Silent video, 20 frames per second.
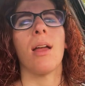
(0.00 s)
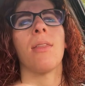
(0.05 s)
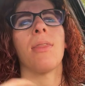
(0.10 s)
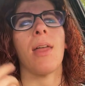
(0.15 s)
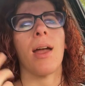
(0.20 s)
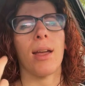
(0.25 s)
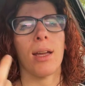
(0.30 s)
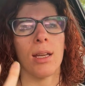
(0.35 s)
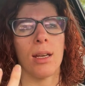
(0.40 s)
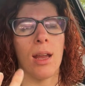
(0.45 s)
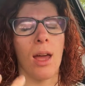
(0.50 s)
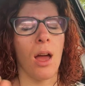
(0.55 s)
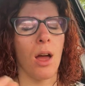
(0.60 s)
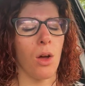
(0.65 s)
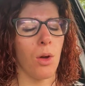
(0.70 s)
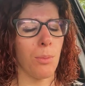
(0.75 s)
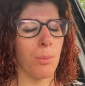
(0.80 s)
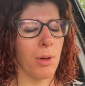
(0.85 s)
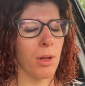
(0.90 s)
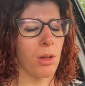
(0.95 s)
and that can
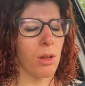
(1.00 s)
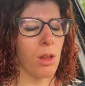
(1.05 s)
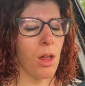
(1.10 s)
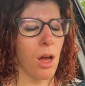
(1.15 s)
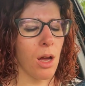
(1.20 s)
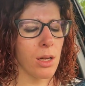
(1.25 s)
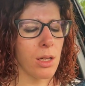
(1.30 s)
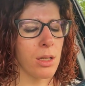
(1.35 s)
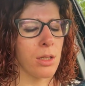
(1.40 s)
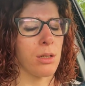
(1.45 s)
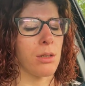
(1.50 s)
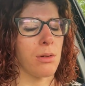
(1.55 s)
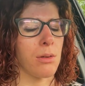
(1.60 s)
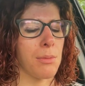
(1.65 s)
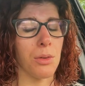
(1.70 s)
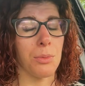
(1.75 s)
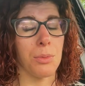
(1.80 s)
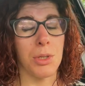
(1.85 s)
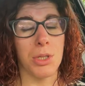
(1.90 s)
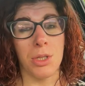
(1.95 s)
help a lot
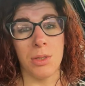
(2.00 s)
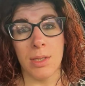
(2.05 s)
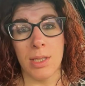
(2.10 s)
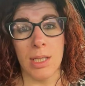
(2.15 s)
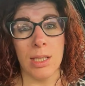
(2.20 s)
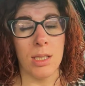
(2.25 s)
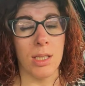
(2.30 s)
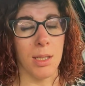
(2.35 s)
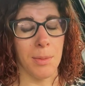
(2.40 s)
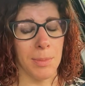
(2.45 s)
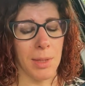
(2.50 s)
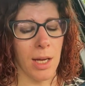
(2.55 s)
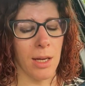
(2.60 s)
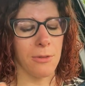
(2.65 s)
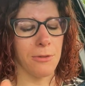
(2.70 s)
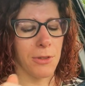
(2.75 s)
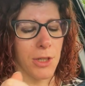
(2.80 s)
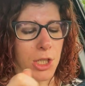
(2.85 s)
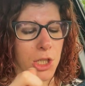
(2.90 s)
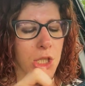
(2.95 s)
in reducing some of
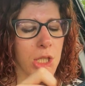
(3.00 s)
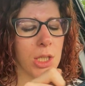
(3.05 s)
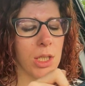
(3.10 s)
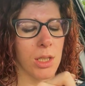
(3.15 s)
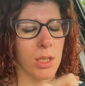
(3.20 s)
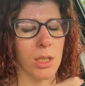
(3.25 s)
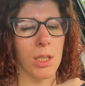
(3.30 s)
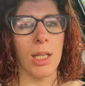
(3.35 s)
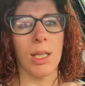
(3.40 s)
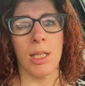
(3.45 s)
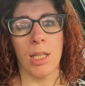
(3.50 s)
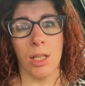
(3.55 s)
that friction and